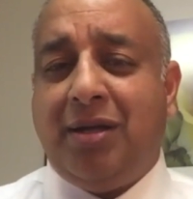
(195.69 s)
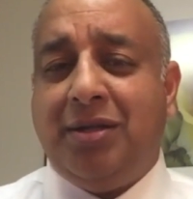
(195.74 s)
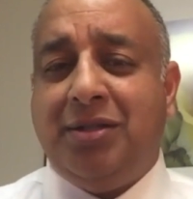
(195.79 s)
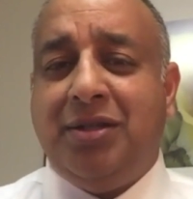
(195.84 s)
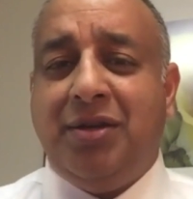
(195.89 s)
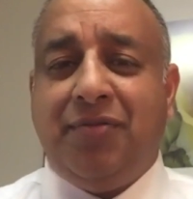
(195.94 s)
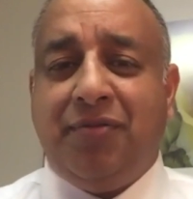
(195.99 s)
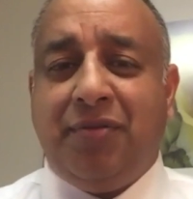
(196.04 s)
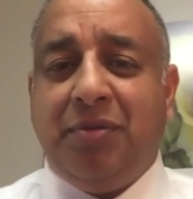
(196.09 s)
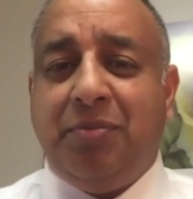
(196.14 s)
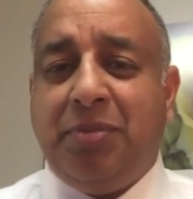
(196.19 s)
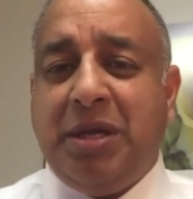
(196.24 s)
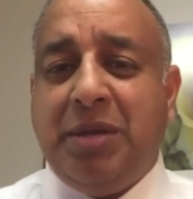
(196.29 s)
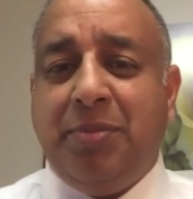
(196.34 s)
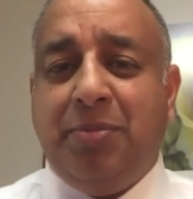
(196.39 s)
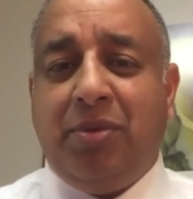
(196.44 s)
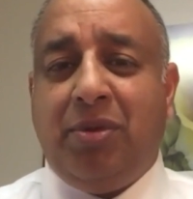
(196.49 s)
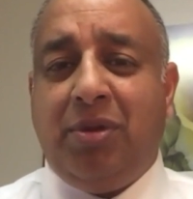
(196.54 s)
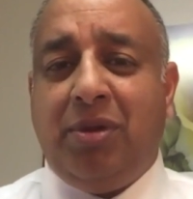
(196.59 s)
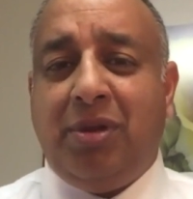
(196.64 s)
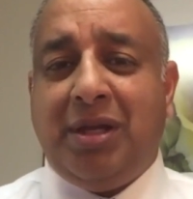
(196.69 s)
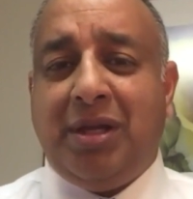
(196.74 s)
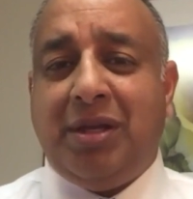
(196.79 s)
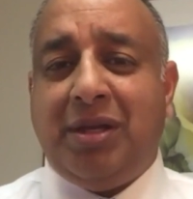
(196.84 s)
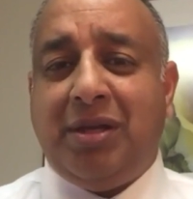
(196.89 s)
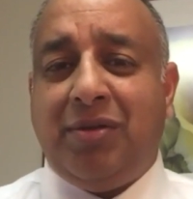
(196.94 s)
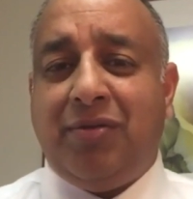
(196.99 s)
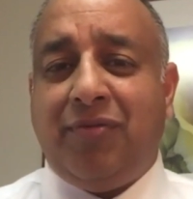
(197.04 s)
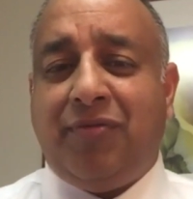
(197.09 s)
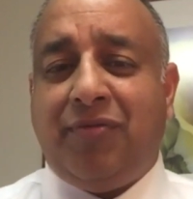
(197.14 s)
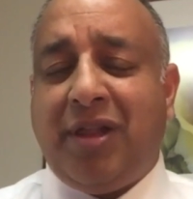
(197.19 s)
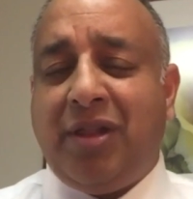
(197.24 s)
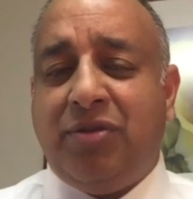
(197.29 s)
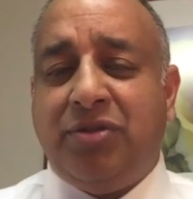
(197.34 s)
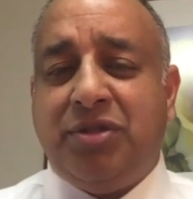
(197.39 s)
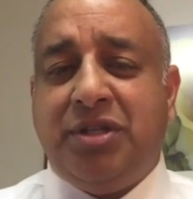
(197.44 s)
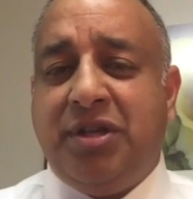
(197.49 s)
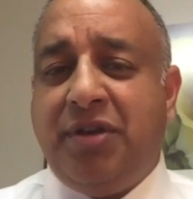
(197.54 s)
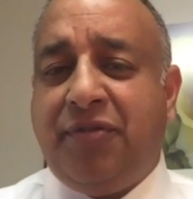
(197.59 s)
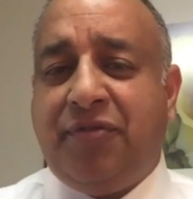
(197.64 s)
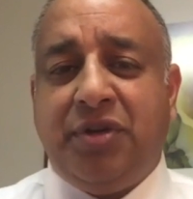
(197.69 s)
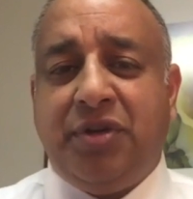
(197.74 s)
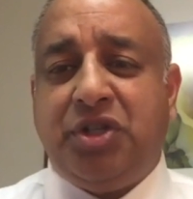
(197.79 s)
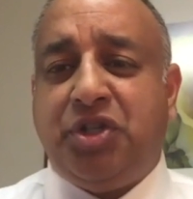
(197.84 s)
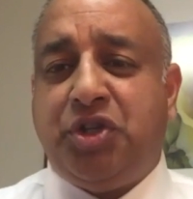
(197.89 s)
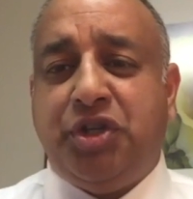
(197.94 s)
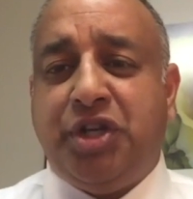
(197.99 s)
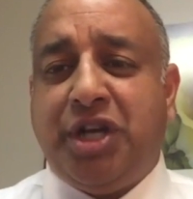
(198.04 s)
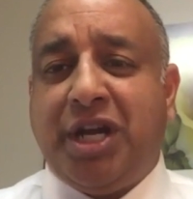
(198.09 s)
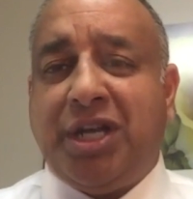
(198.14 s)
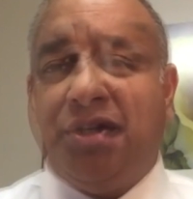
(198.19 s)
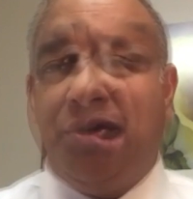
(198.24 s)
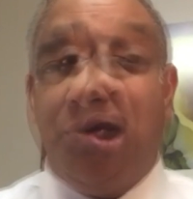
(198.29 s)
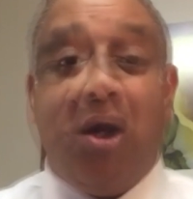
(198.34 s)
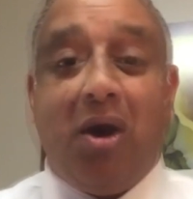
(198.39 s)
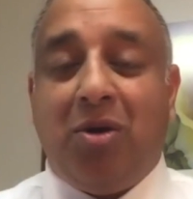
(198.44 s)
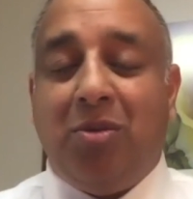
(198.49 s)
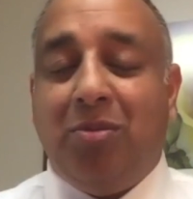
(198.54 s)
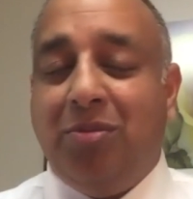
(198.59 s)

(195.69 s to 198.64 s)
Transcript: different people follows different trajectory.